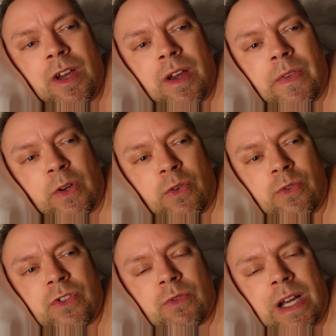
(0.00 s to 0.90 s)
and the
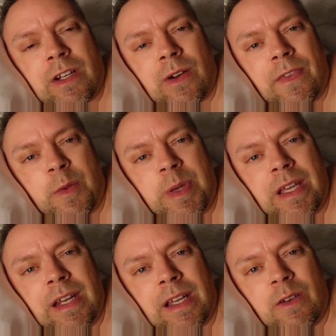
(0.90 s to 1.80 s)
cruise director at the
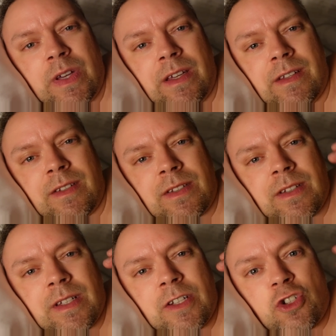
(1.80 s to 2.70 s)
beginning of his
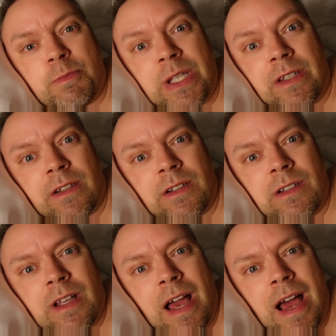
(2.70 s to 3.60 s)

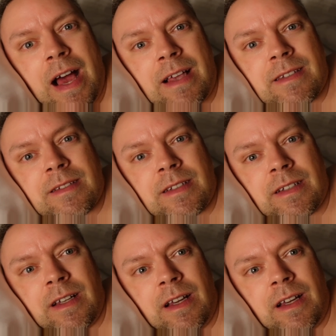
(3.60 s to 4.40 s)
spiel asked,